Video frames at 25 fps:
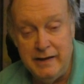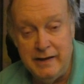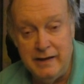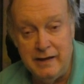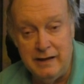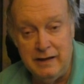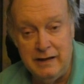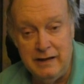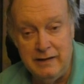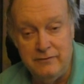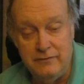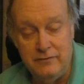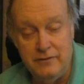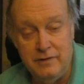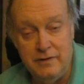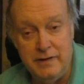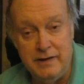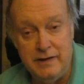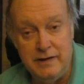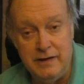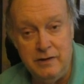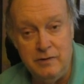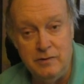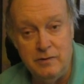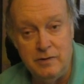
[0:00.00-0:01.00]
at a level
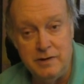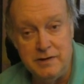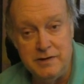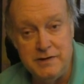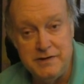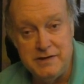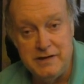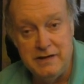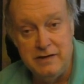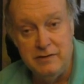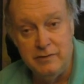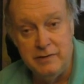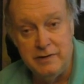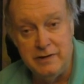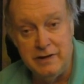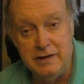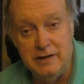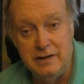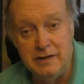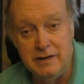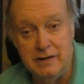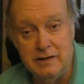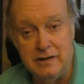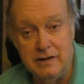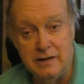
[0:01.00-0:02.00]
that you can see
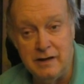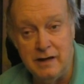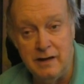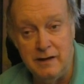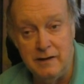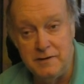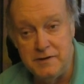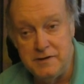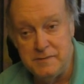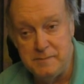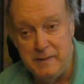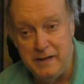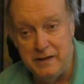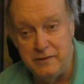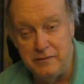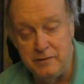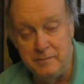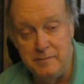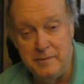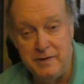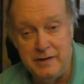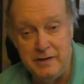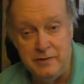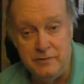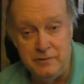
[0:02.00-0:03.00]
within the color
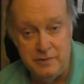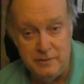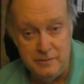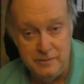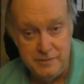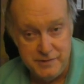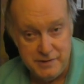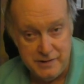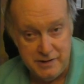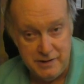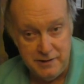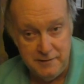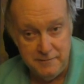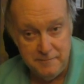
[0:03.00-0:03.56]
spectrum that you do see.